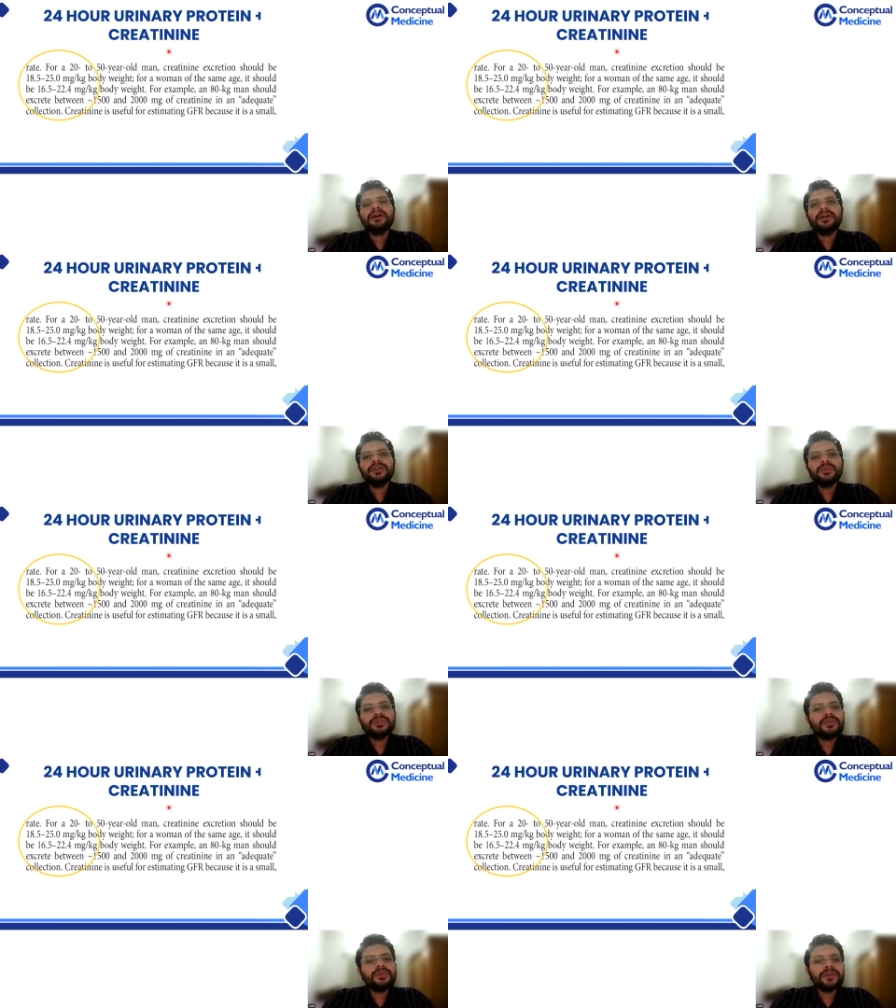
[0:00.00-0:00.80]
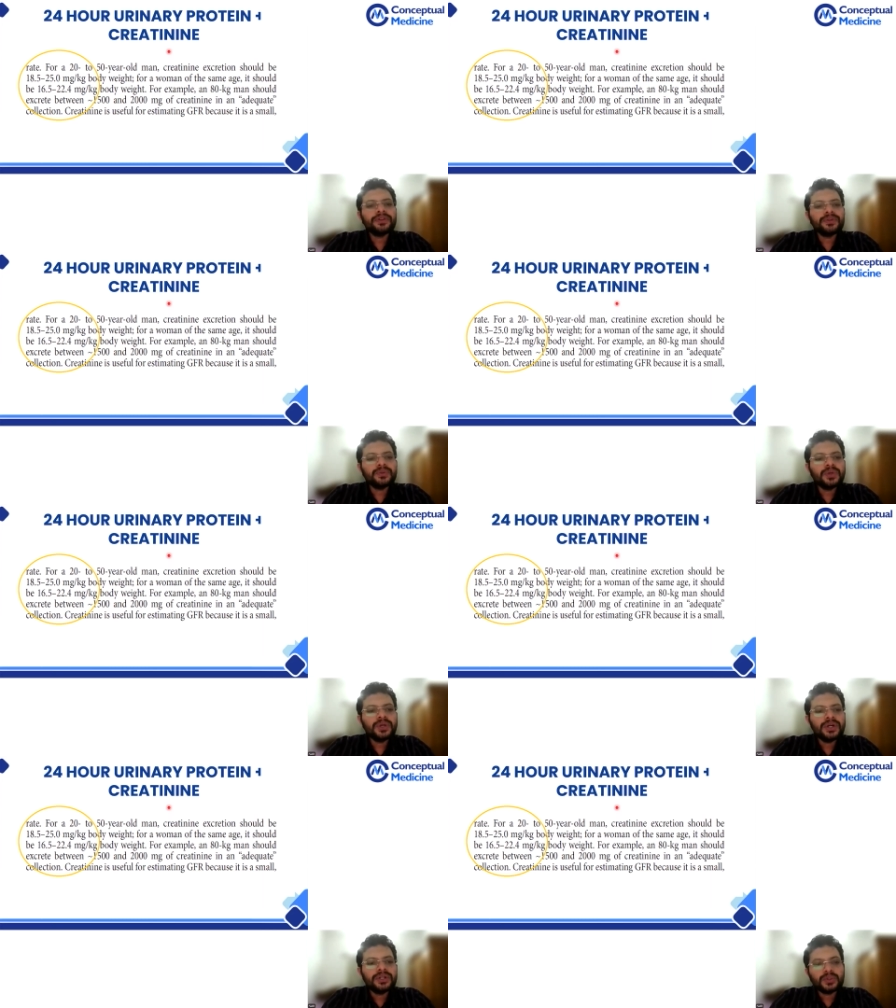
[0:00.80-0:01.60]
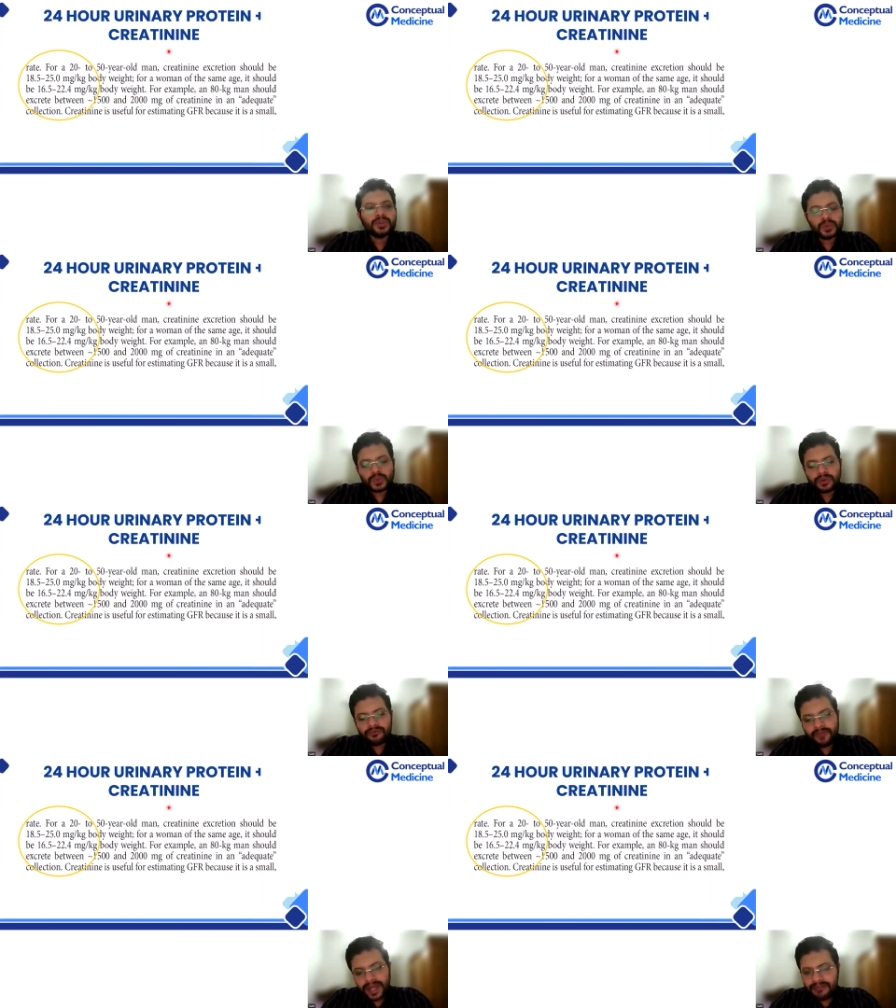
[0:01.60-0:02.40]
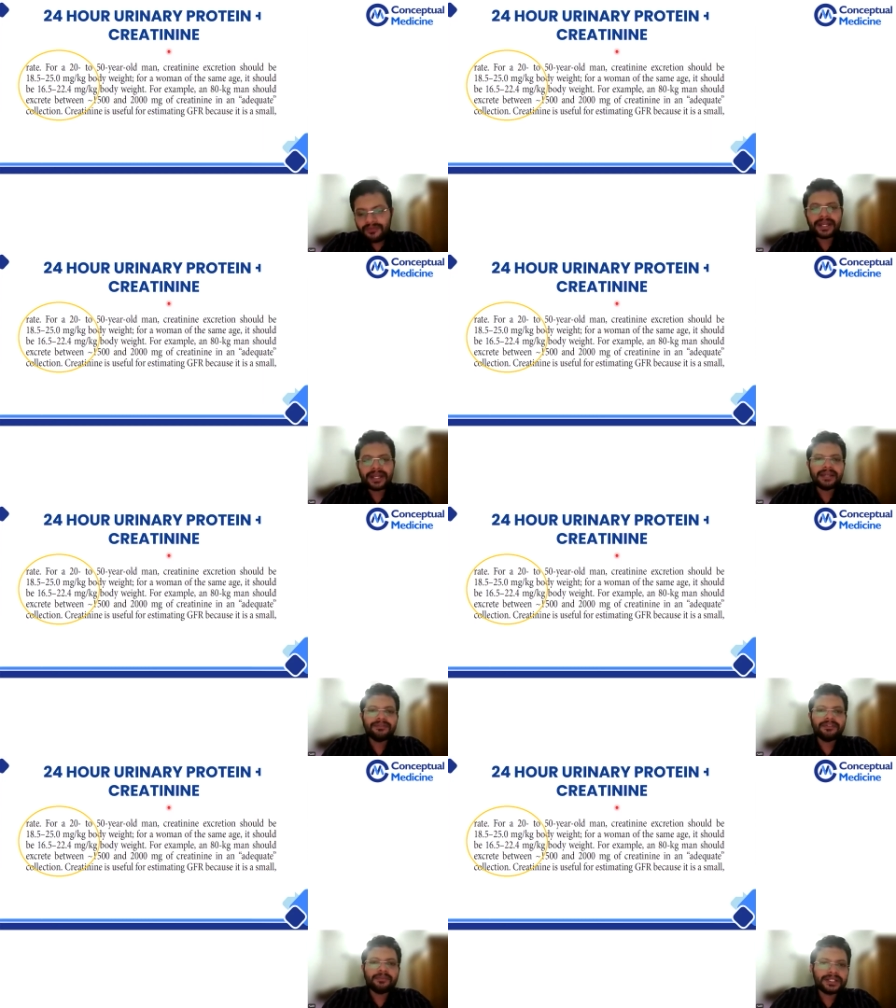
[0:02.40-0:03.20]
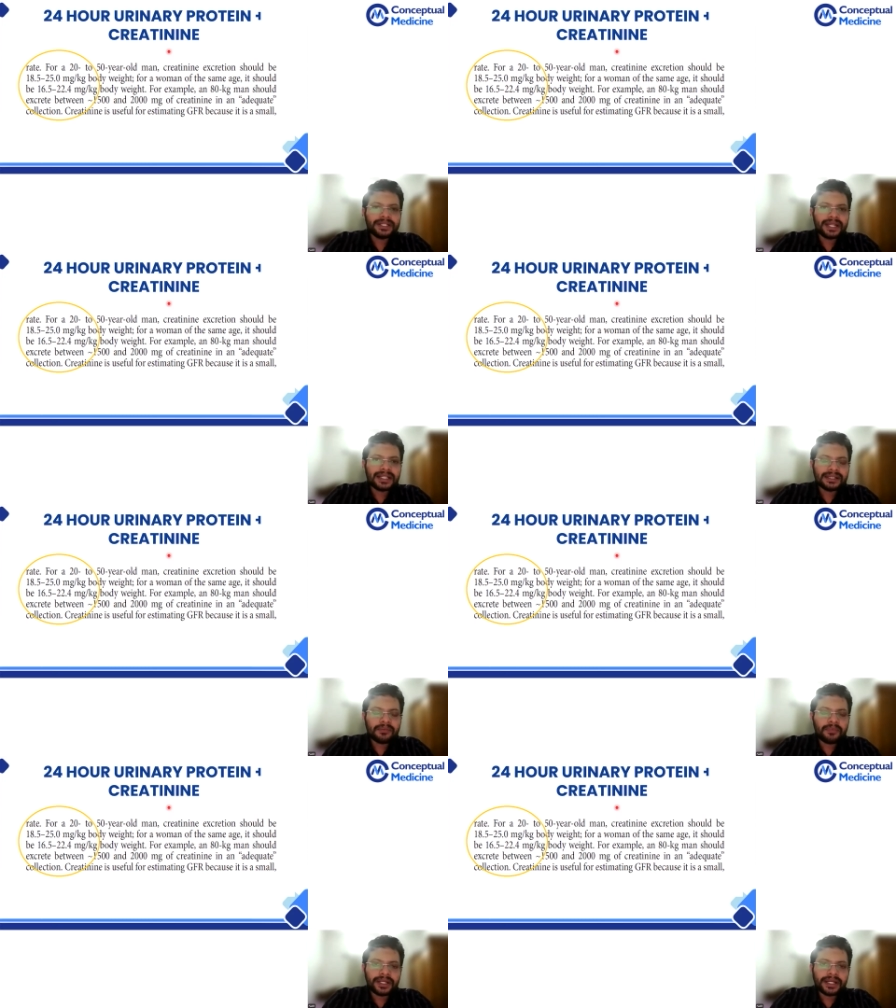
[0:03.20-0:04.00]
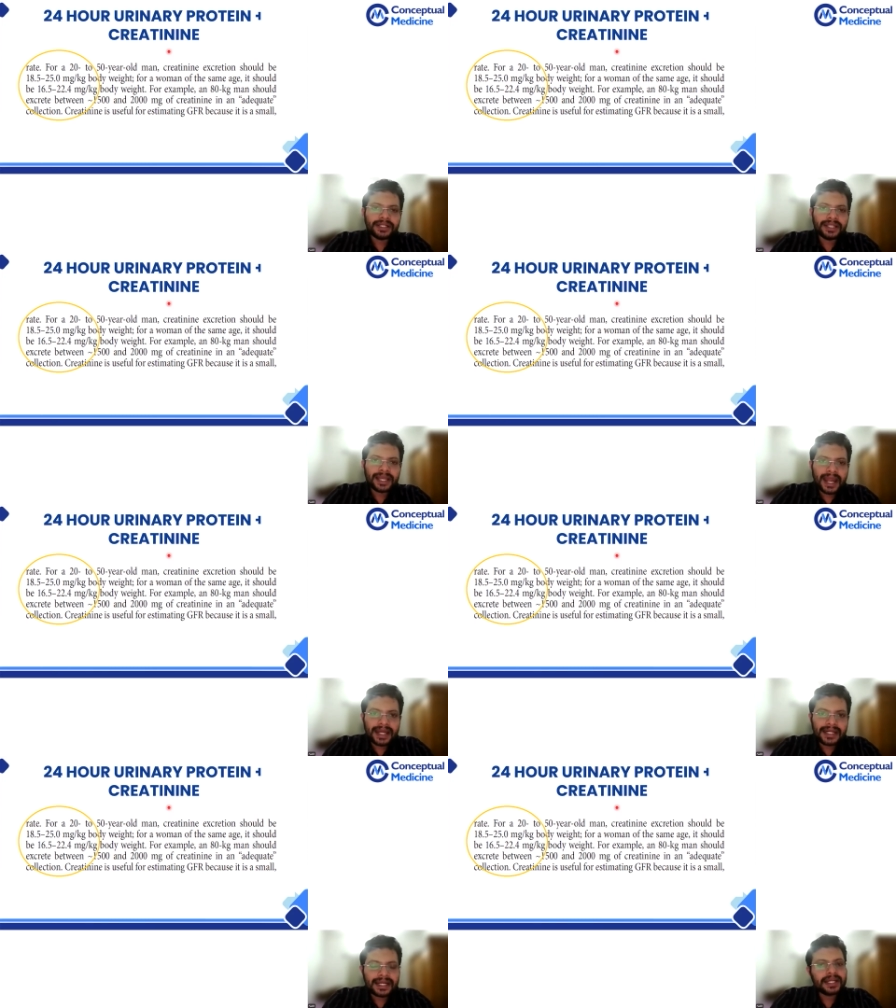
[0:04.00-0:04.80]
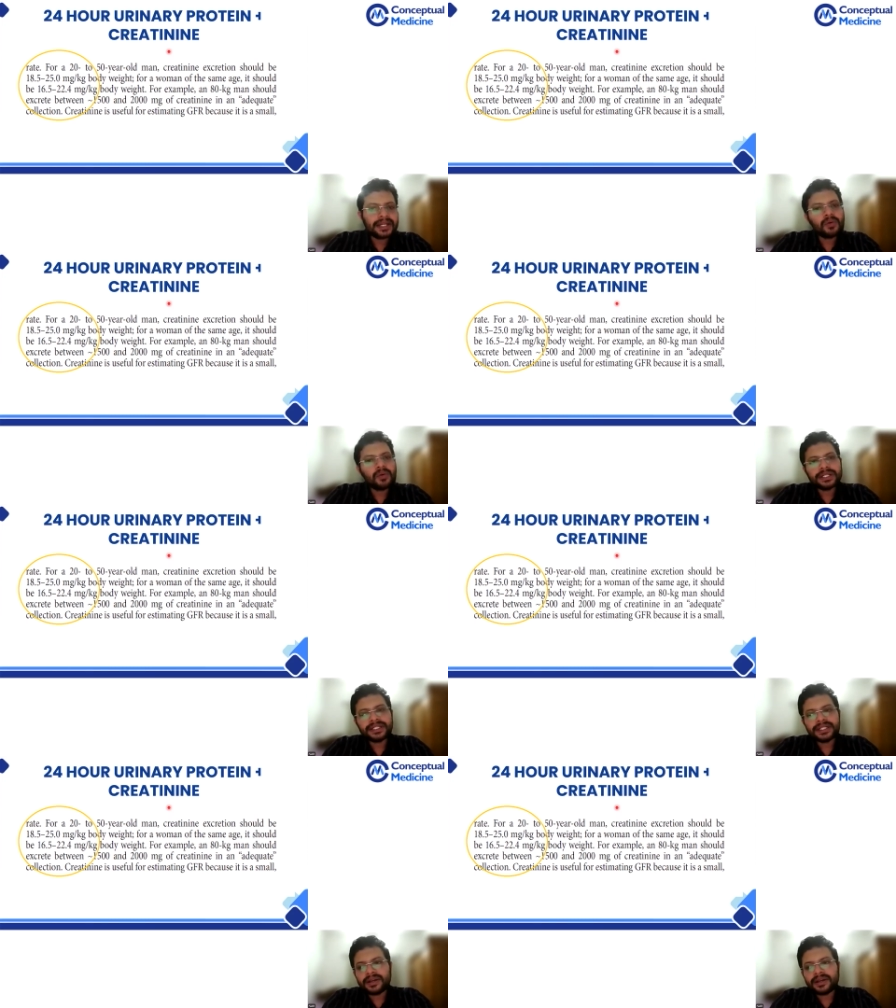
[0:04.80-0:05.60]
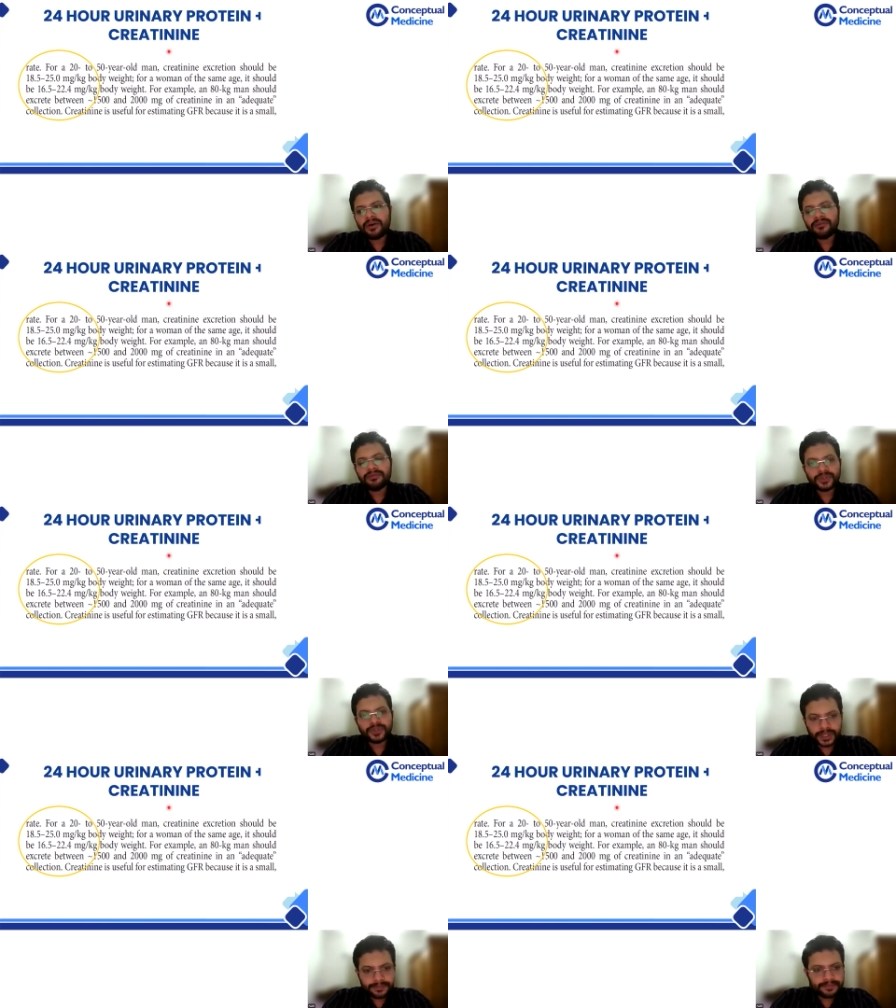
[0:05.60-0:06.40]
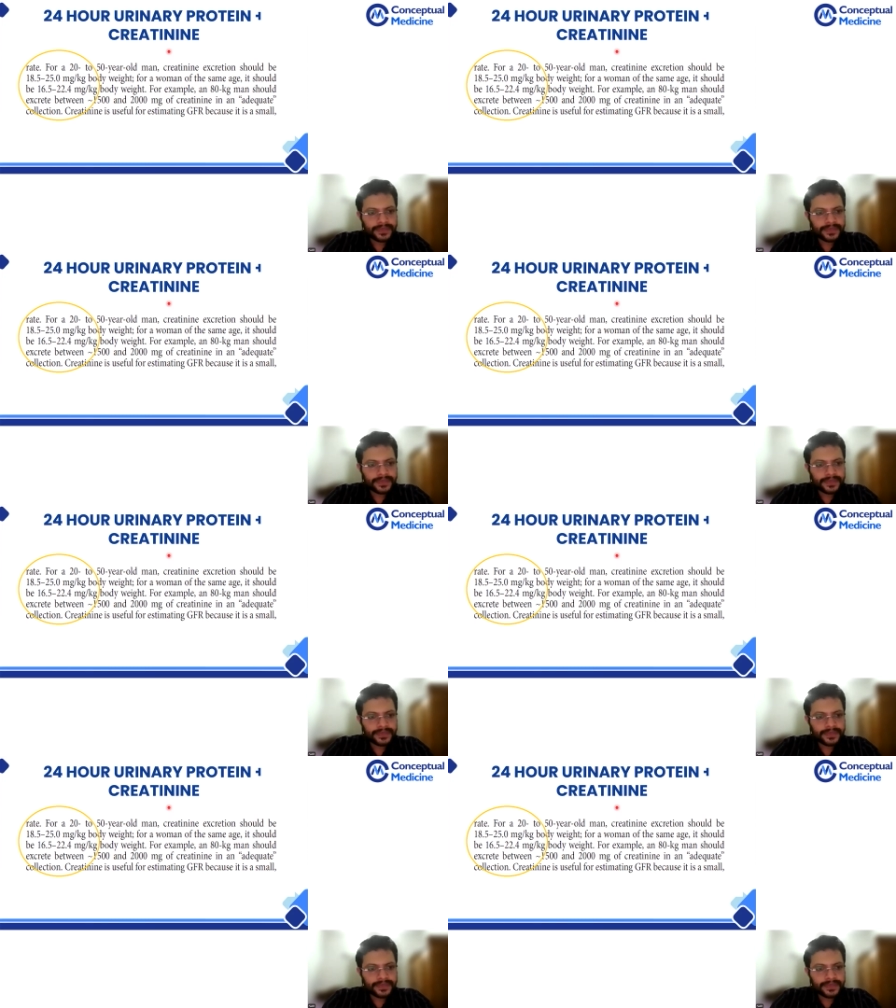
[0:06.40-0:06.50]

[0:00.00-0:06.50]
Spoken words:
useful for you to verify if the patient has submitted the entire quantity of urine.